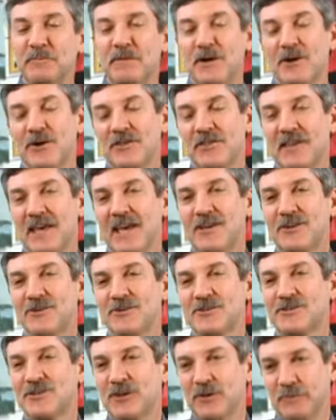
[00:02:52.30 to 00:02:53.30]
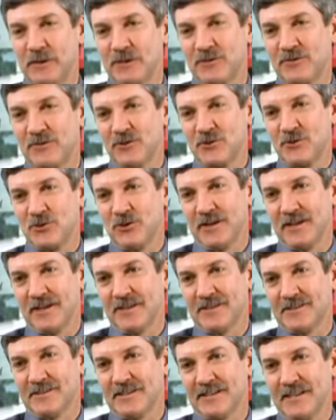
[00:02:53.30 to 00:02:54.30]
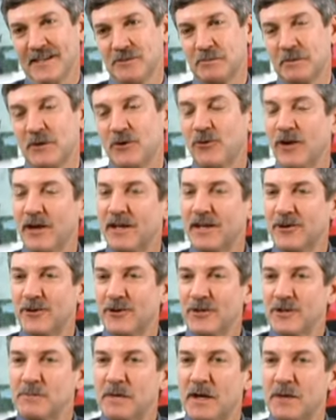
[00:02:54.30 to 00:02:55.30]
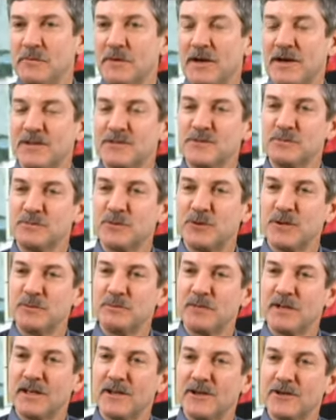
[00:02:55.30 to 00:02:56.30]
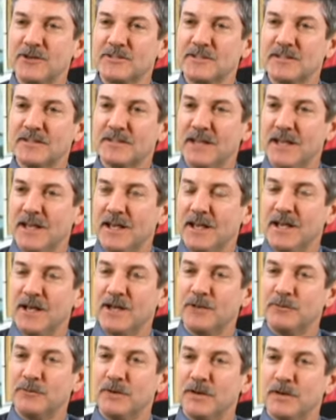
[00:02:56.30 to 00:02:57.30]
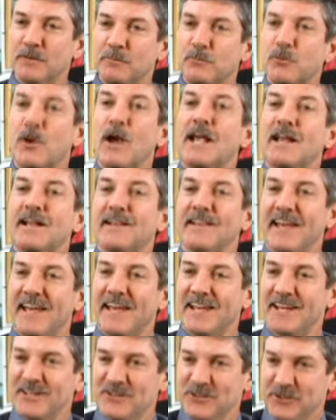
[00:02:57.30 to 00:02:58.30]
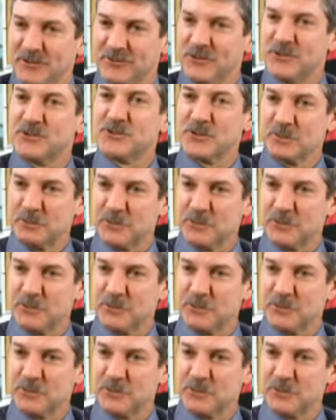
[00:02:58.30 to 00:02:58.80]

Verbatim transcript: Mary, thank you so much for joining us today. It's been great hearing about Possum Point Players and Break a Leg in your future